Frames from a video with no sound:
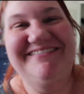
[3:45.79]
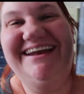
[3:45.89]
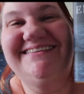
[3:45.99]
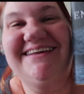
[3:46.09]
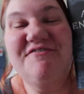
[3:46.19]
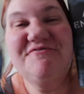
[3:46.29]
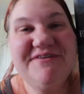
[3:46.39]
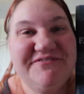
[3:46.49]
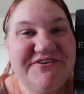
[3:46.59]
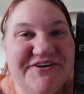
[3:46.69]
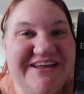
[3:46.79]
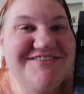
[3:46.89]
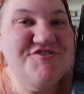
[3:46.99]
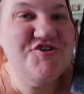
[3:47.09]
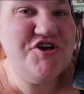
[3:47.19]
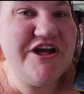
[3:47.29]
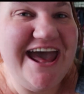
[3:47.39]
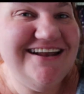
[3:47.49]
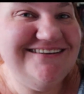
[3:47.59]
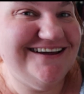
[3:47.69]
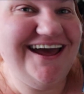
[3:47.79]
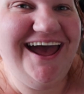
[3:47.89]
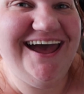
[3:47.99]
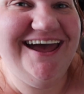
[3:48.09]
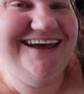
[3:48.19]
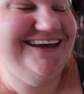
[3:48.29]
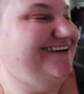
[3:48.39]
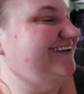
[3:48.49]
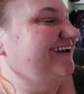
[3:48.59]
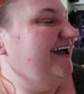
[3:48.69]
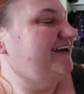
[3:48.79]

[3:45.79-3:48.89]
that is A River Enchanted.